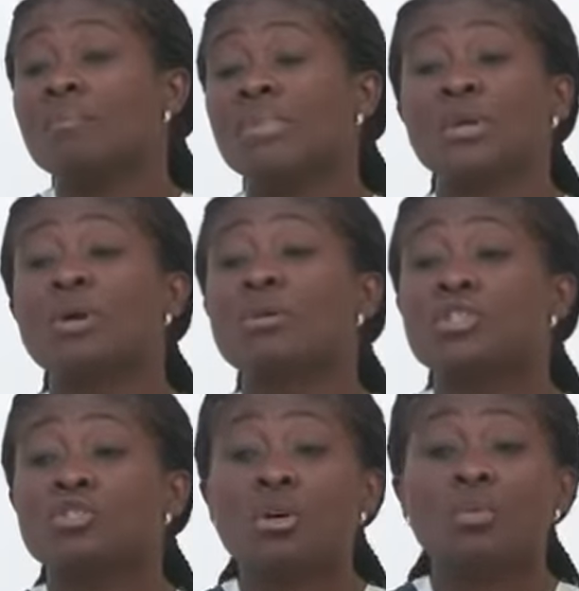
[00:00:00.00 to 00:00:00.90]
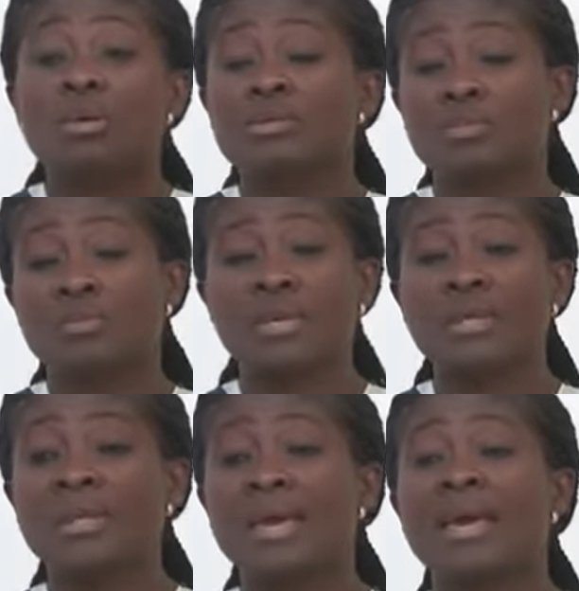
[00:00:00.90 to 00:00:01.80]
Because you don't want to
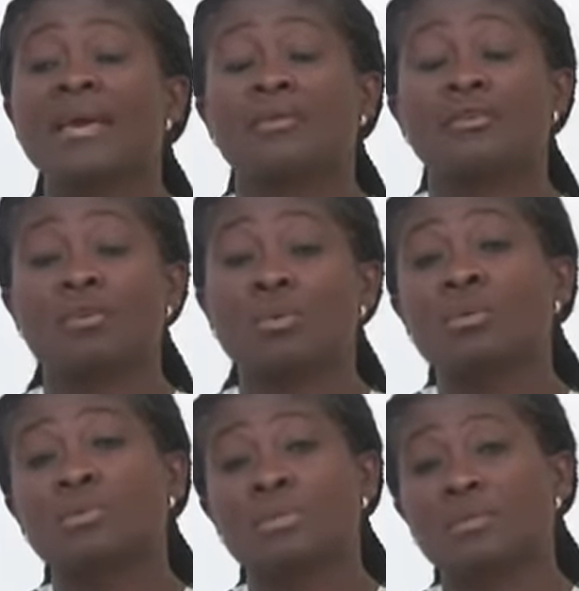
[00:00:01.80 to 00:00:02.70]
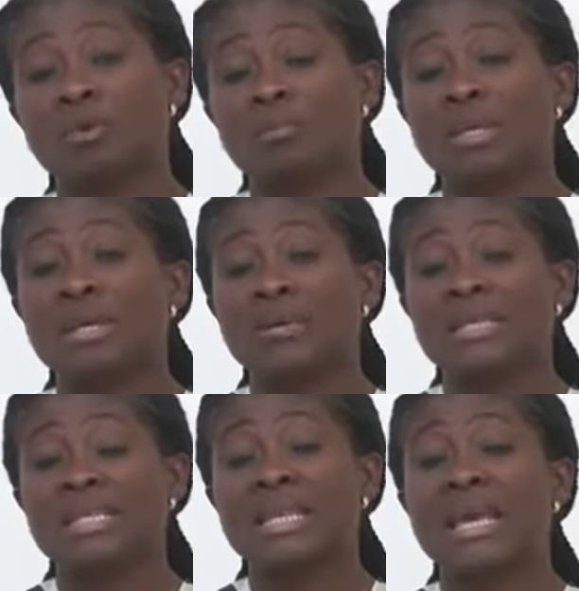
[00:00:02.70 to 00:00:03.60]
be there, you don't want to complete the
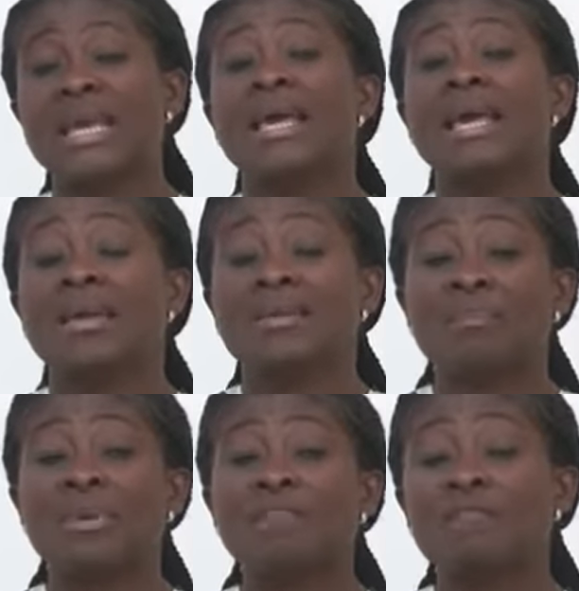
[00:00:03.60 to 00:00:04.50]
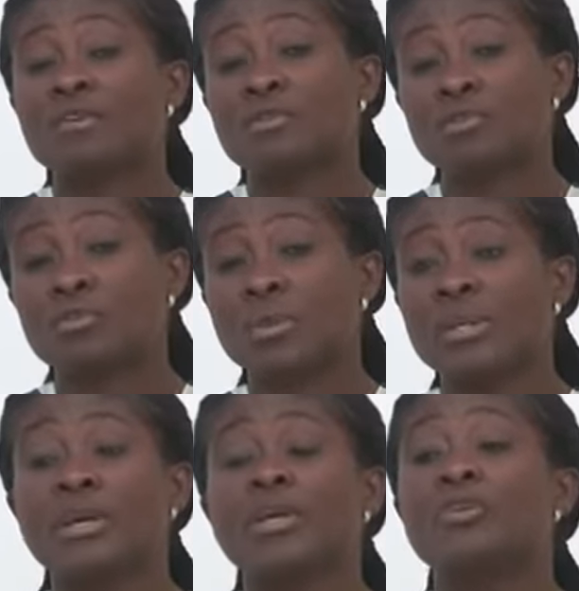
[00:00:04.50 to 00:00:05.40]
questionnaire, and you're being forced to do
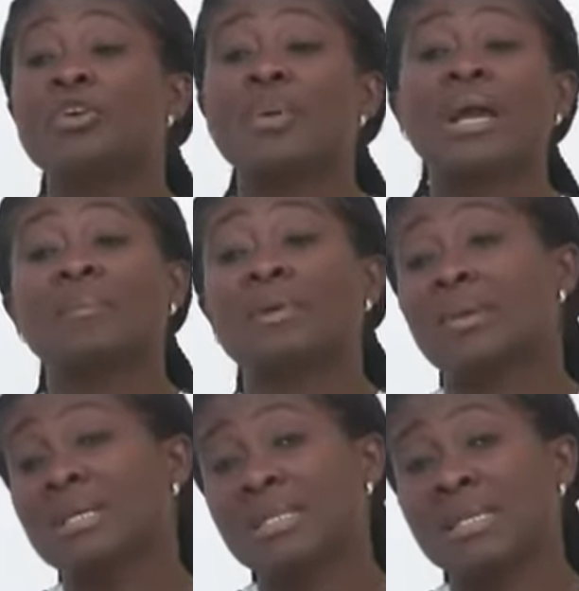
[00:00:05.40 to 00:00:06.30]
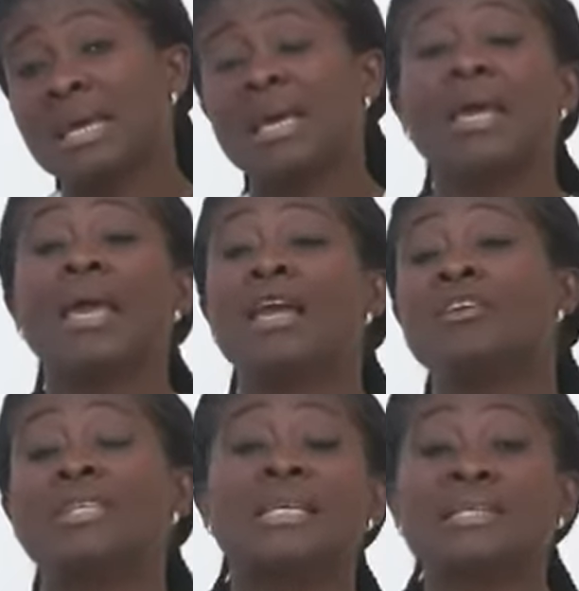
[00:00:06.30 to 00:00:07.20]
it, you pick up the questionnaire
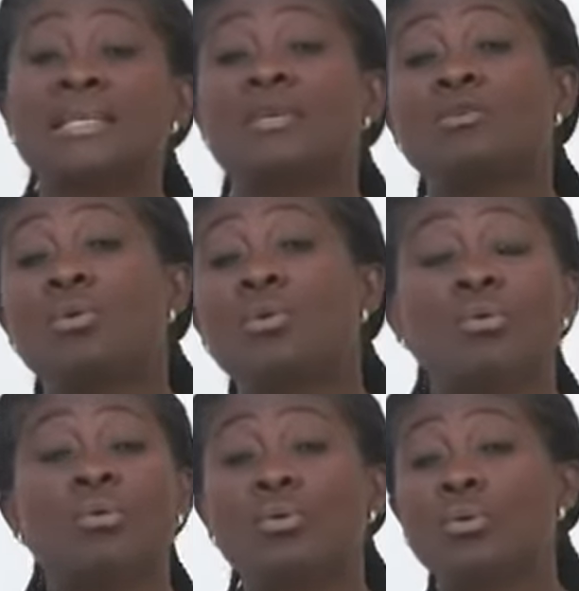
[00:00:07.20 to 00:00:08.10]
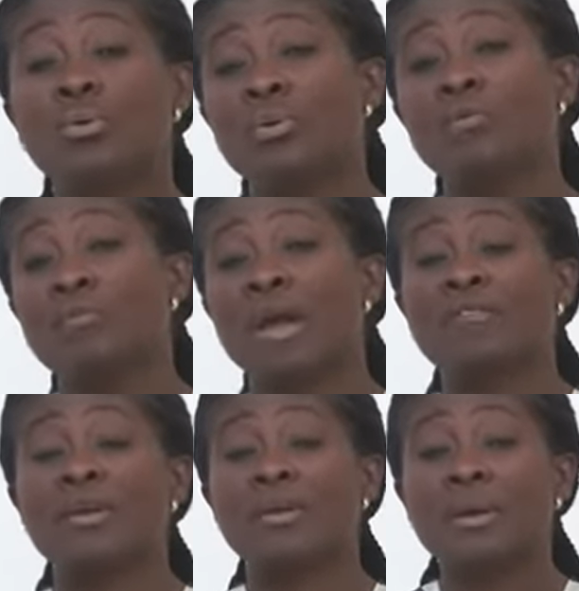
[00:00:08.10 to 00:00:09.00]
and you just take no for
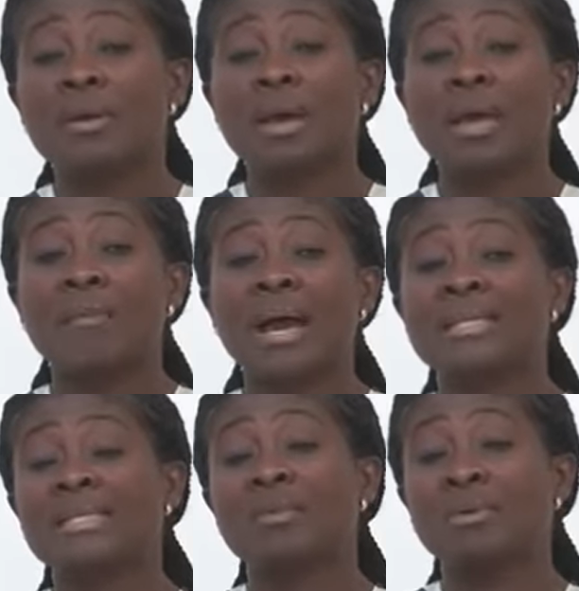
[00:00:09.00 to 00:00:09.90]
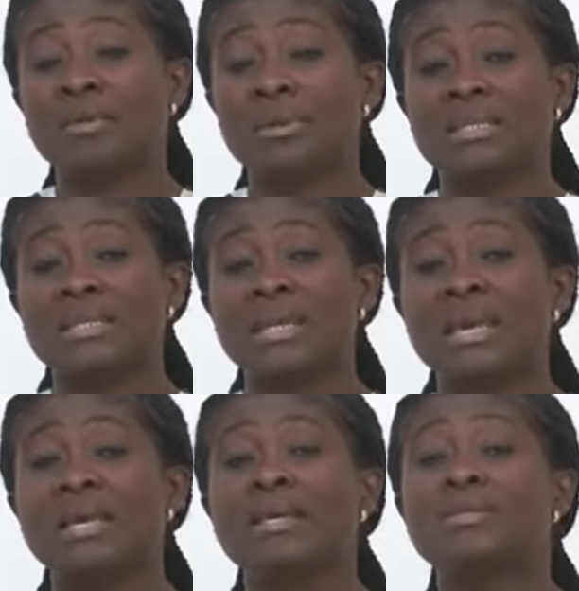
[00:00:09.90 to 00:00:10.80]
every item on the
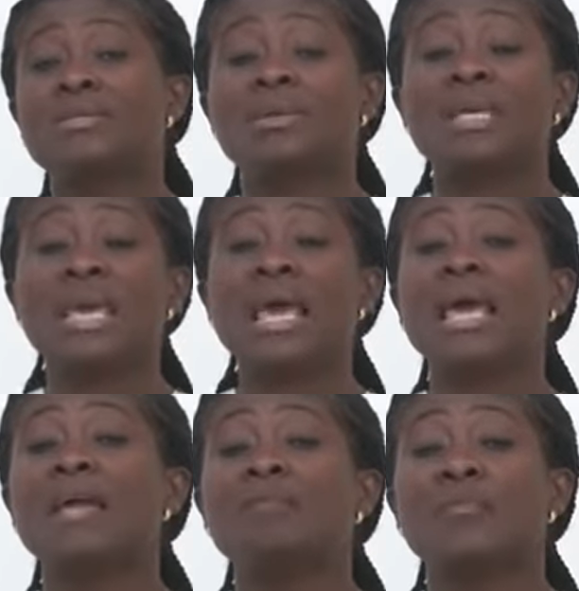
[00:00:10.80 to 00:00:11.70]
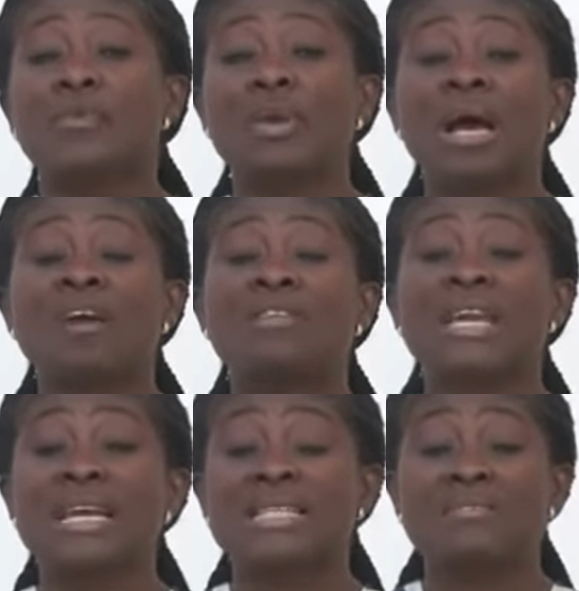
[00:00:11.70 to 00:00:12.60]
questionnaire. So here you have
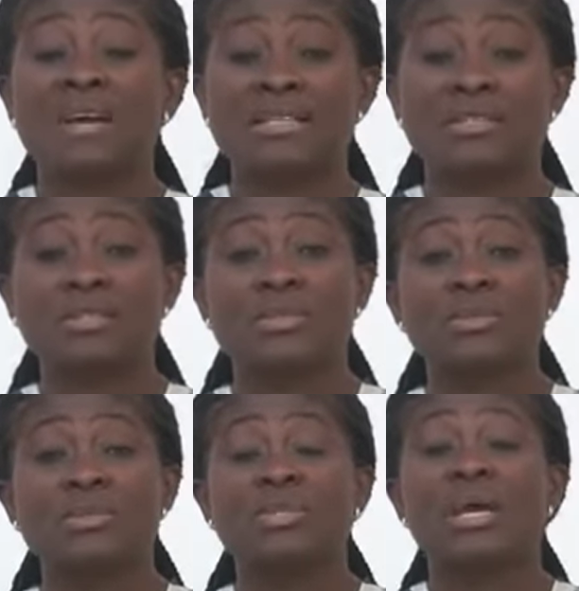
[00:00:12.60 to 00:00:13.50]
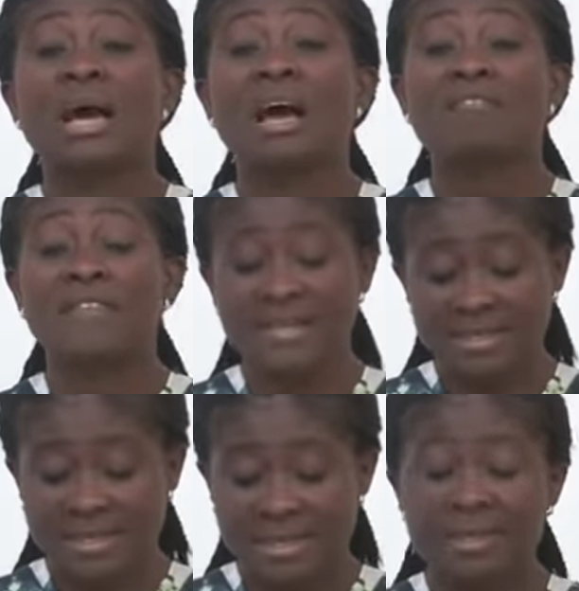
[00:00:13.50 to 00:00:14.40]
negative attitude
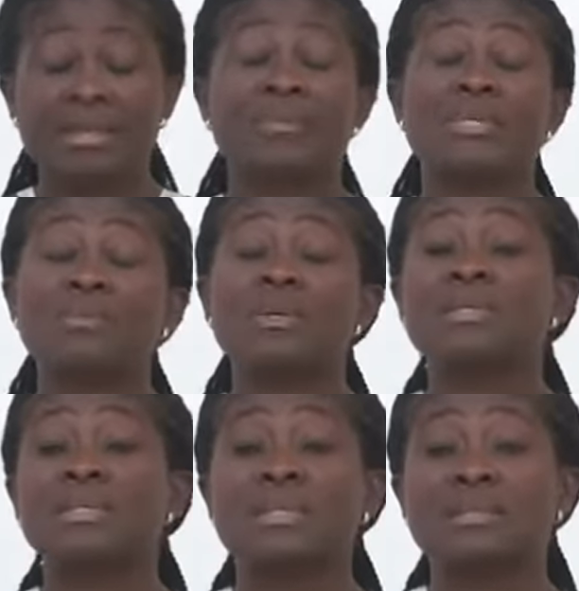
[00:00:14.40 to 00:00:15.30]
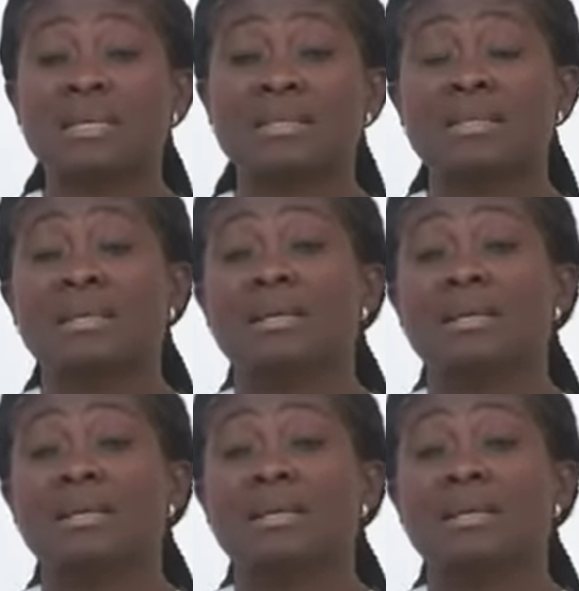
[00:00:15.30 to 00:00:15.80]
affecting the responses that